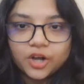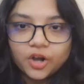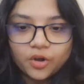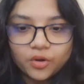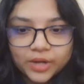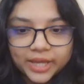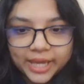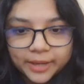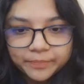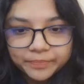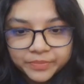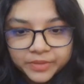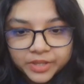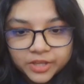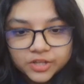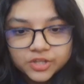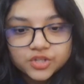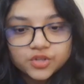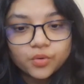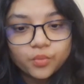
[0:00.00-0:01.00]
Okay.
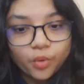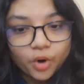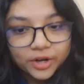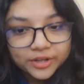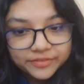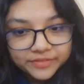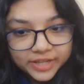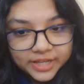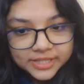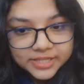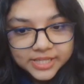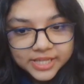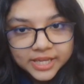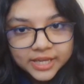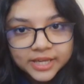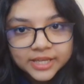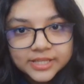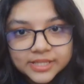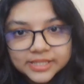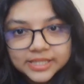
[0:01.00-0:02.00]
So what we are
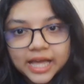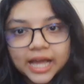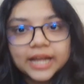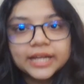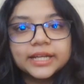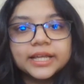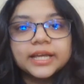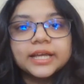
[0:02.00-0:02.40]
seeing is that